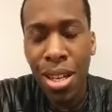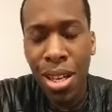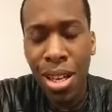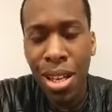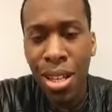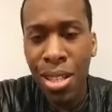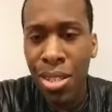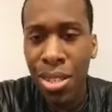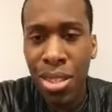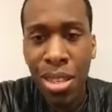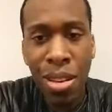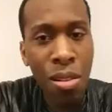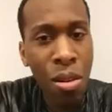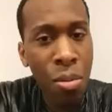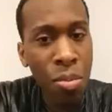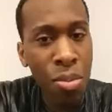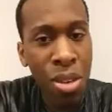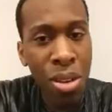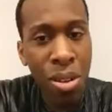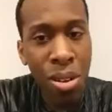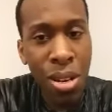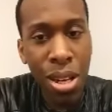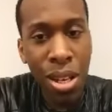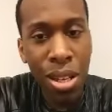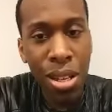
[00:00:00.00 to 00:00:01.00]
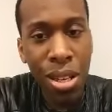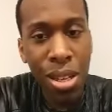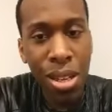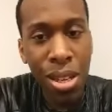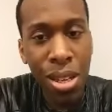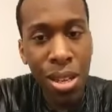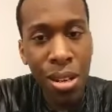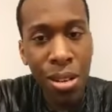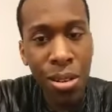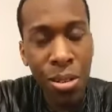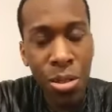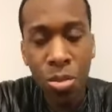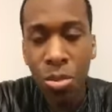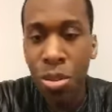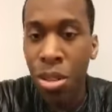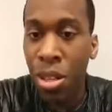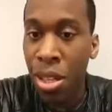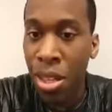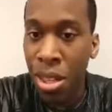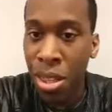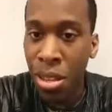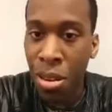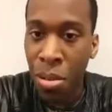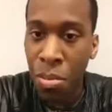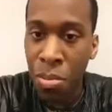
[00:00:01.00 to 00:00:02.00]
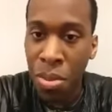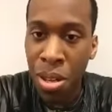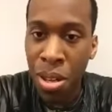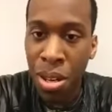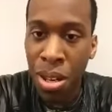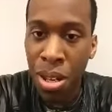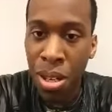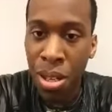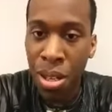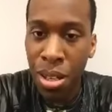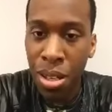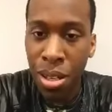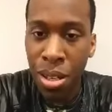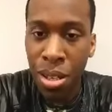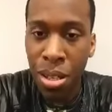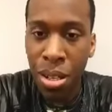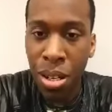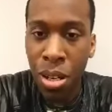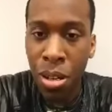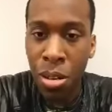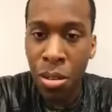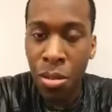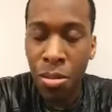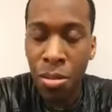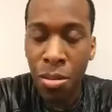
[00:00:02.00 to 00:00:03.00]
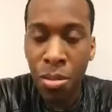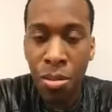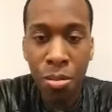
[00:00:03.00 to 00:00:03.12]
it's therapeutic, you know, it's really therapeutic, you know,